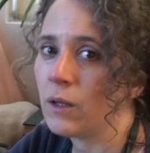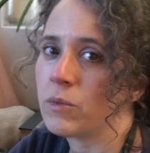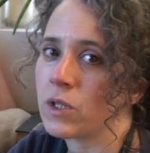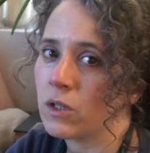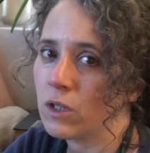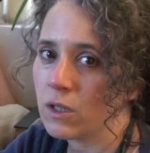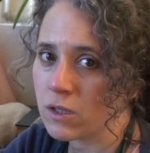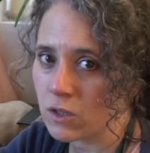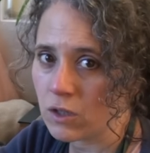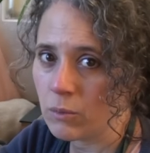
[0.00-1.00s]
I'm starting to,
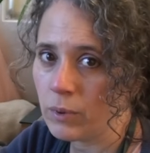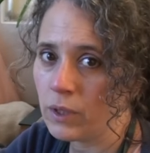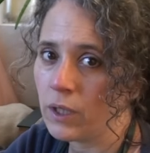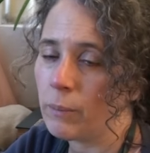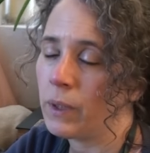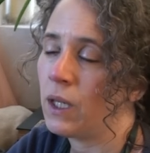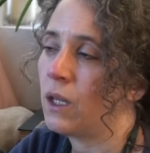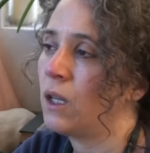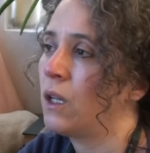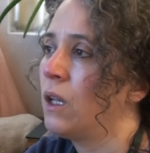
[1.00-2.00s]
it's starting to build up
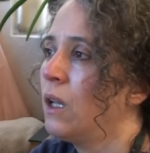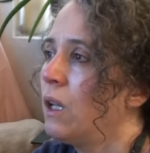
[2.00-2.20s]
again.